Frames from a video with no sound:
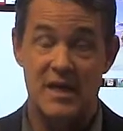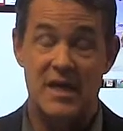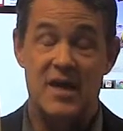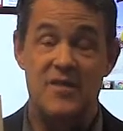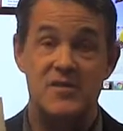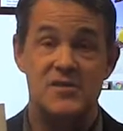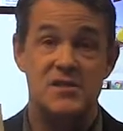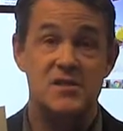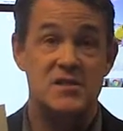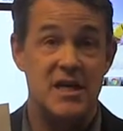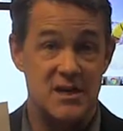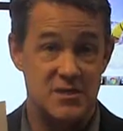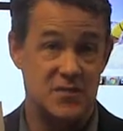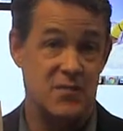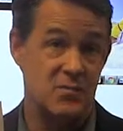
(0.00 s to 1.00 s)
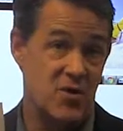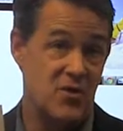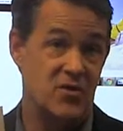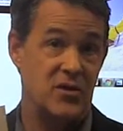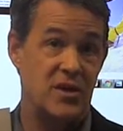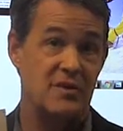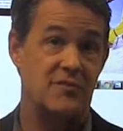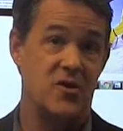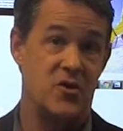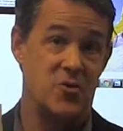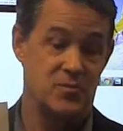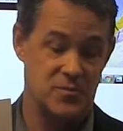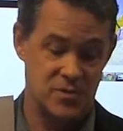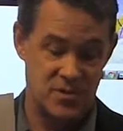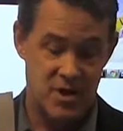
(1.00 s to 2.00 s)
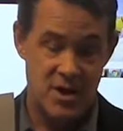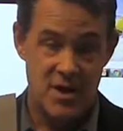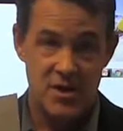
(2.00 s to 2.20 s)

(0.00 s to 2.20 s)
in the successful marketing of homes.